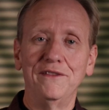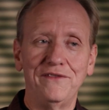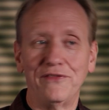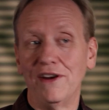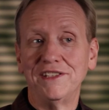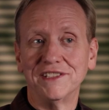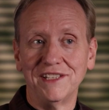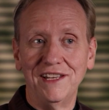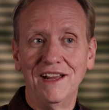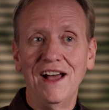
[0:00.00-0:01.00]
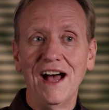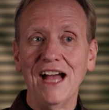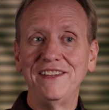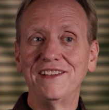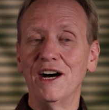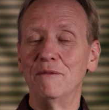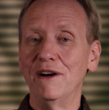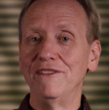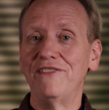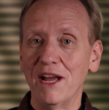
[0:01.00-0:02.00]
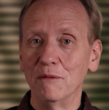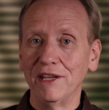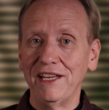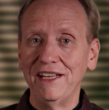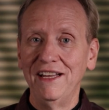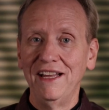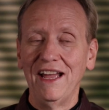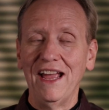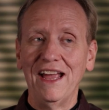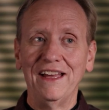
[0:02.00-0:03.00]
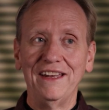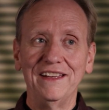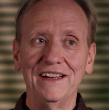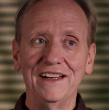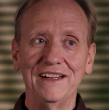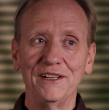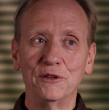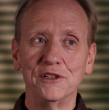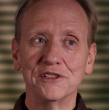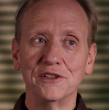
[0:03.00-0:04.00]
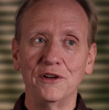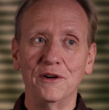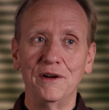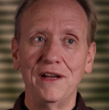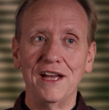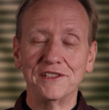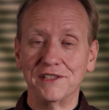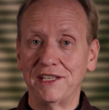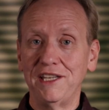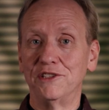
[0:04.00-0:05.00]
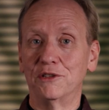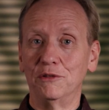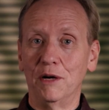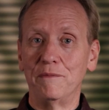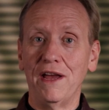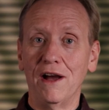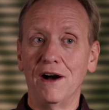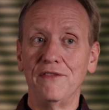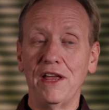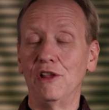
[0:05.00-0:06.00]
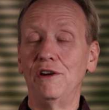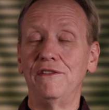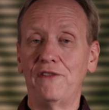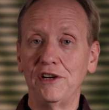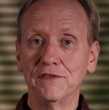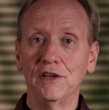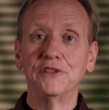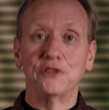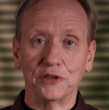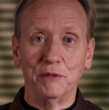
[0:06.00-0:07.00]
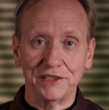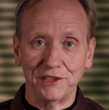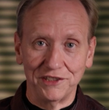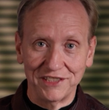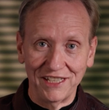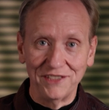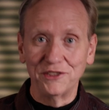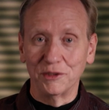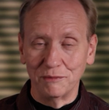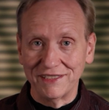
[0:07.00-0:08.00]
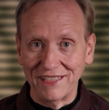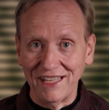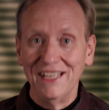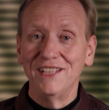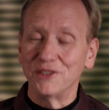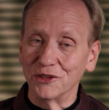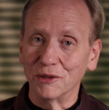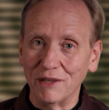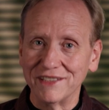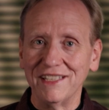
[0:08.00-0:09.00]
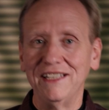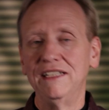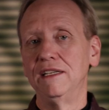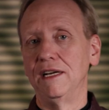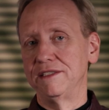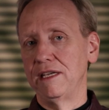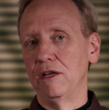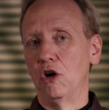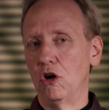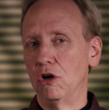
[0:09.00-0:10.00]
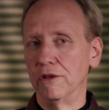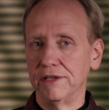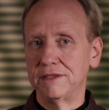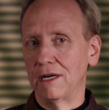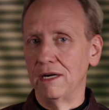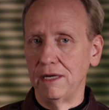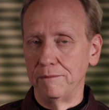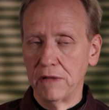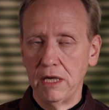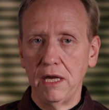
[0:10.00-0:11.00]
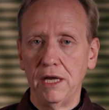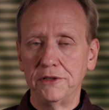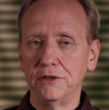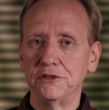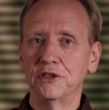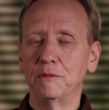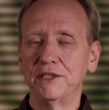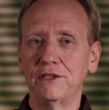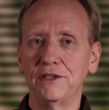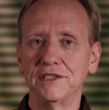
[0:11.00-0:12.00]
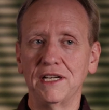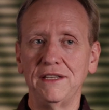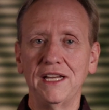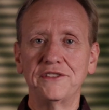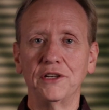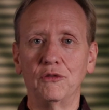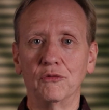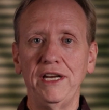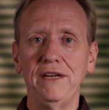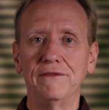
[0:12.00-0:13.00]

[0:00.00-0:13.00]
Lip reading: phrases that I taught my family. And, of course, so as the kids grew up, they learned, first of all, chotto mate kudasai, chotto mate, chotto mate. I say it all the time. And so, chotto mate kudasai, that's a great